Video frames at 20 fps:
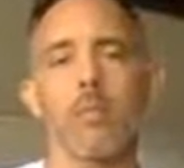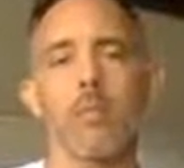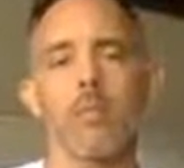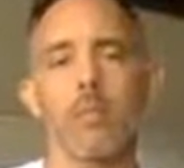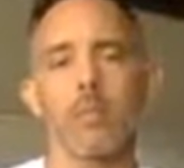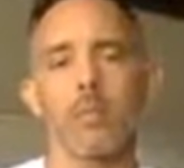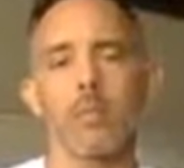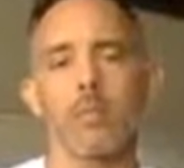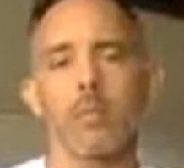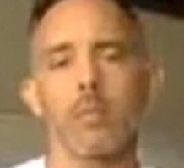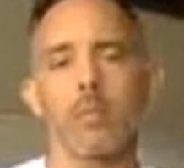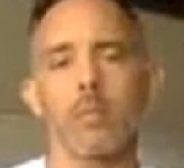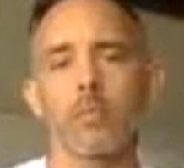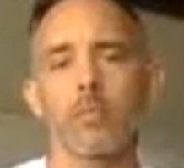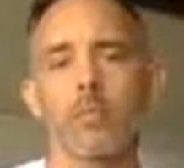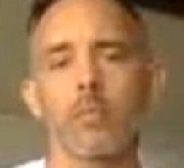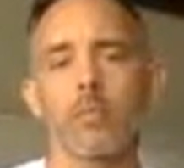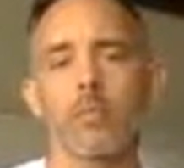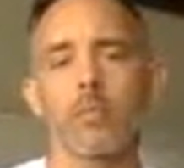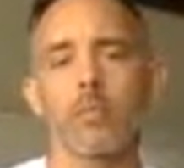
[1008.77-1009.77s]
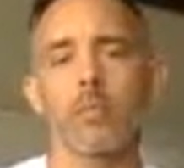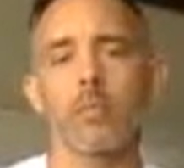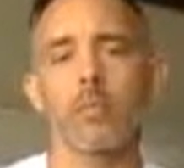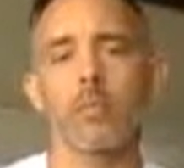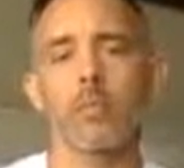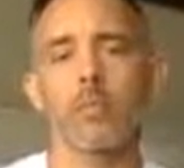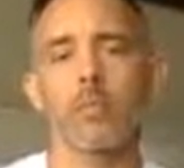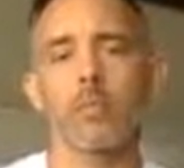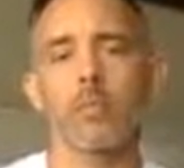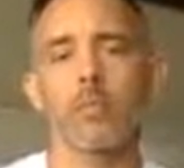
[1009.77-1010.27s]

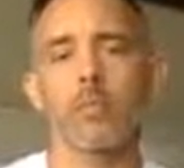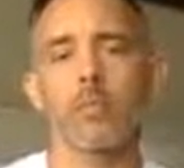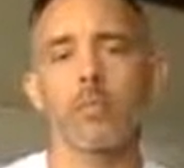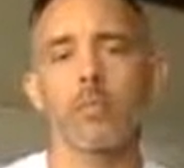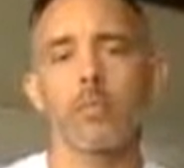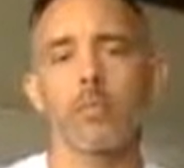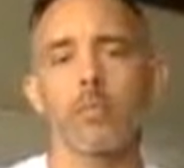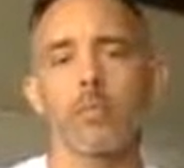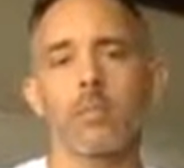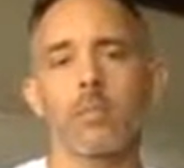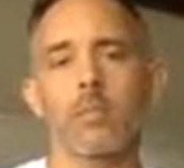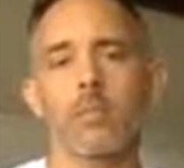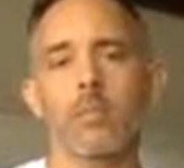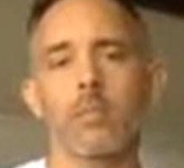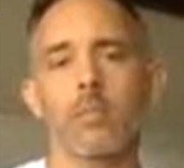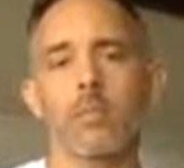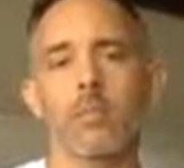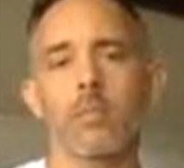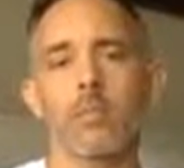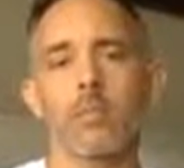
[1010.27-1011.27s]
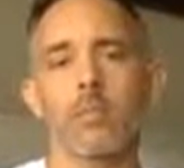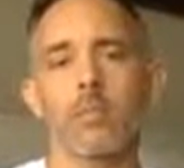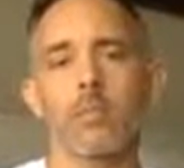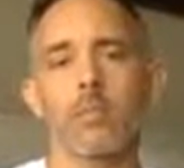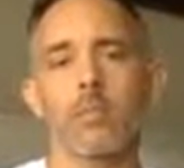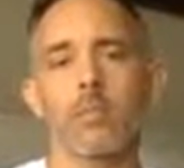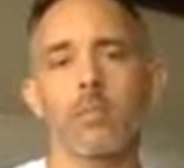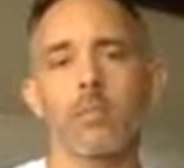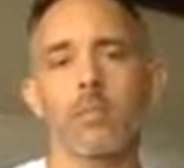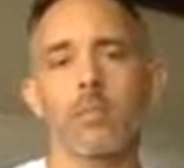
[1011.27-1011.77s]

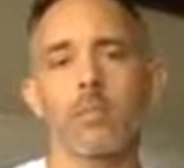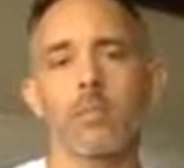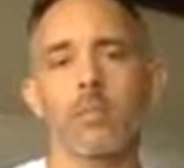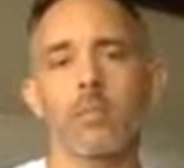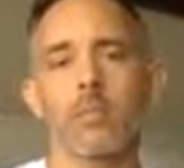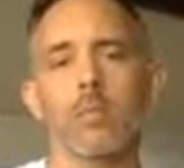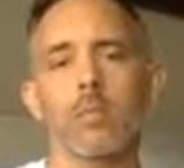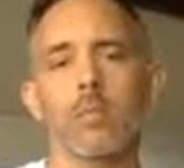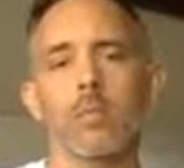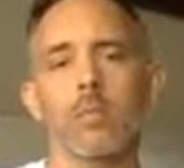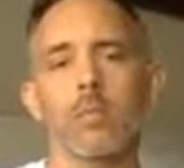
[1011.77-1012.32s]
(silent)